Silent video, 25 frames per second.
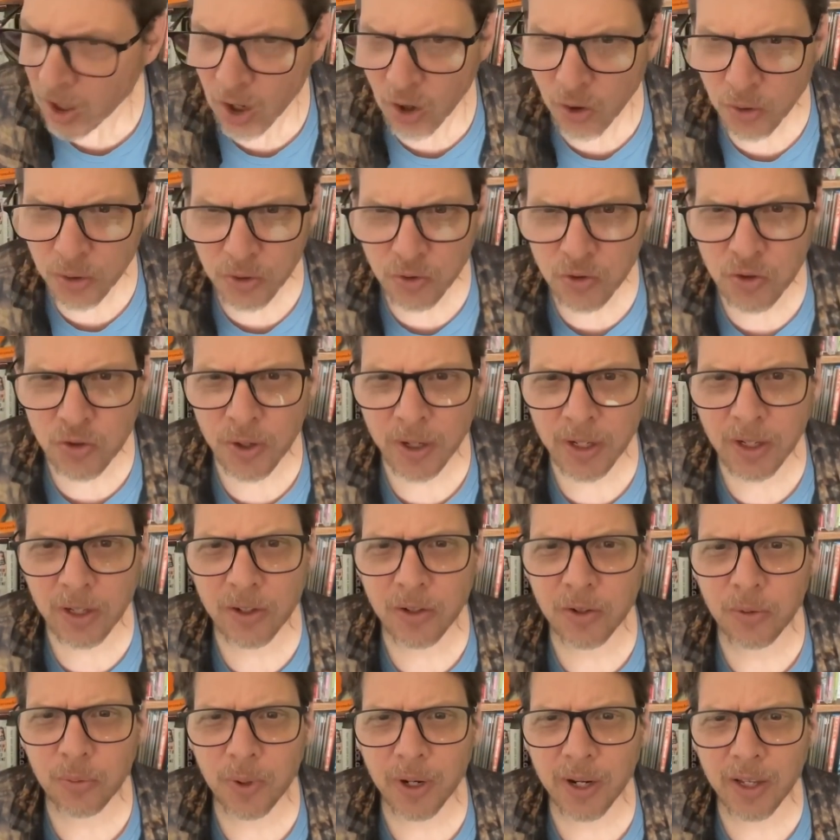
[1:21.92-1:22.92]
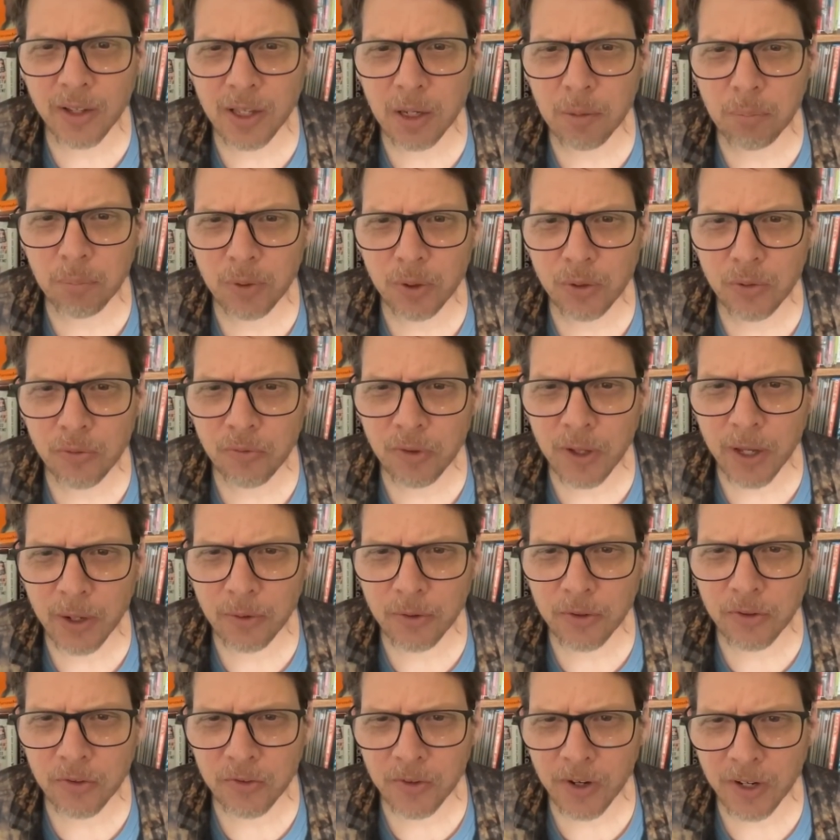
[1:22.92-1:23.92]
oh, you traded away that
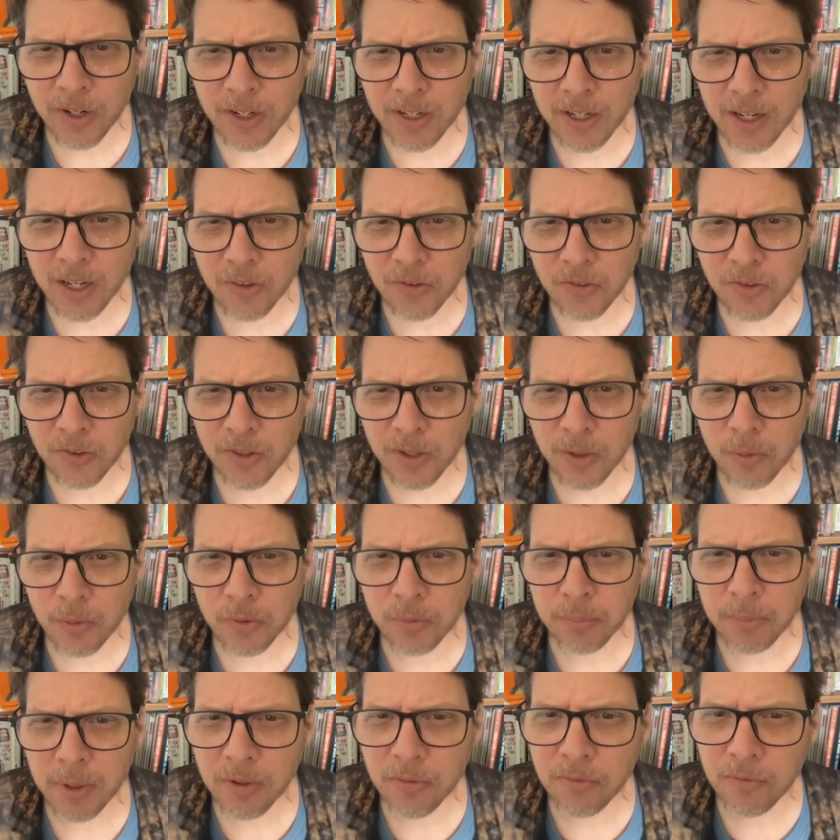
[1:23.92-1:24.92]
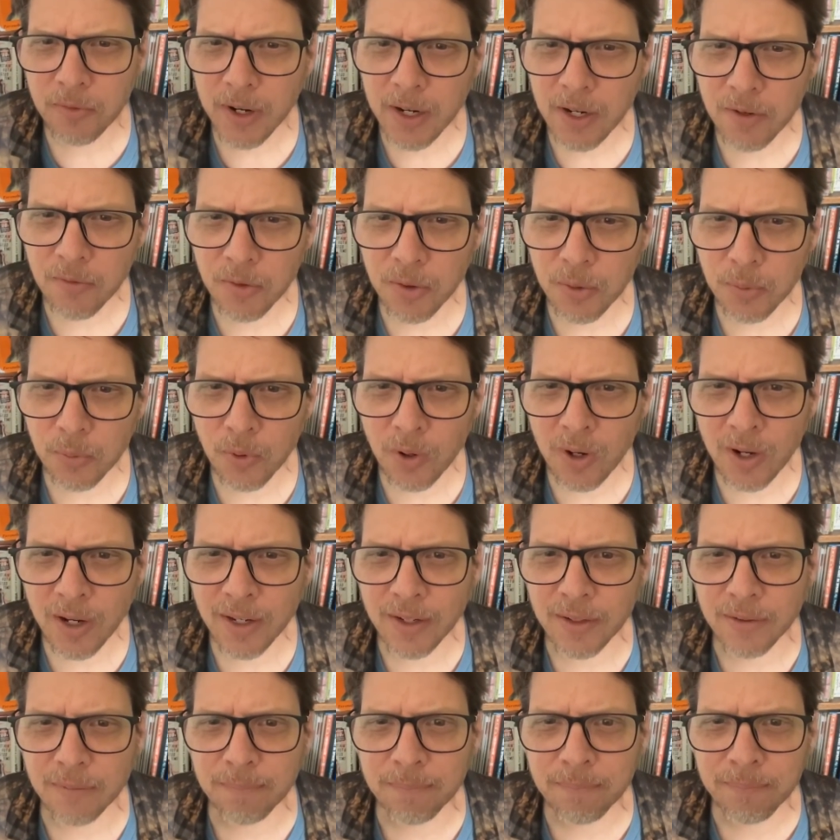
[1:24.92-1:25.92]
blue-flowered Stratocaster? That was my favorite
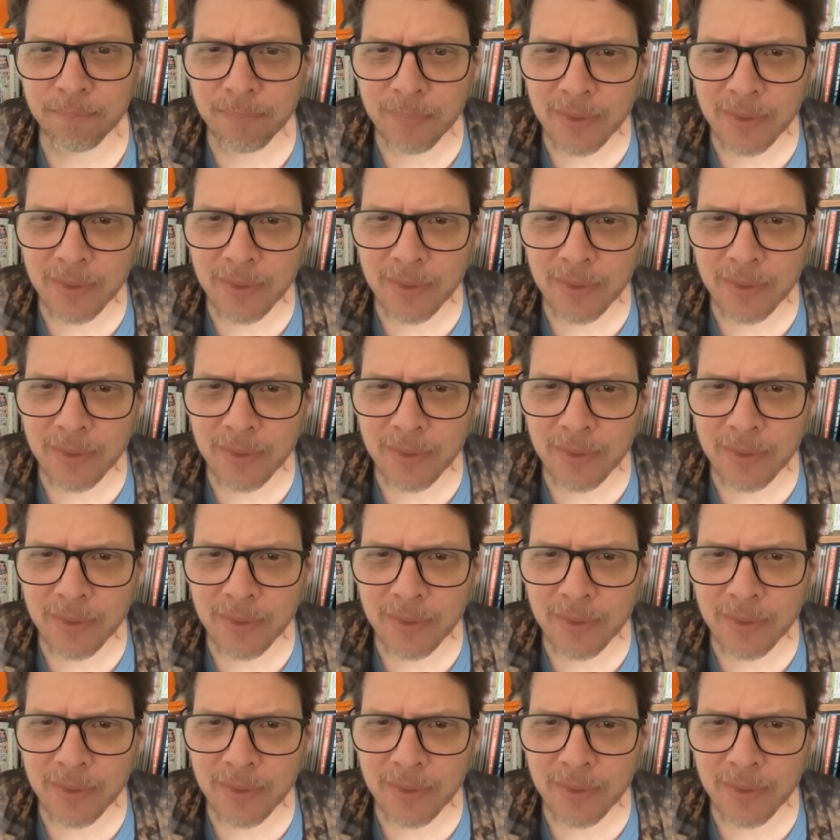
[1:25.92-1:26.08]
one.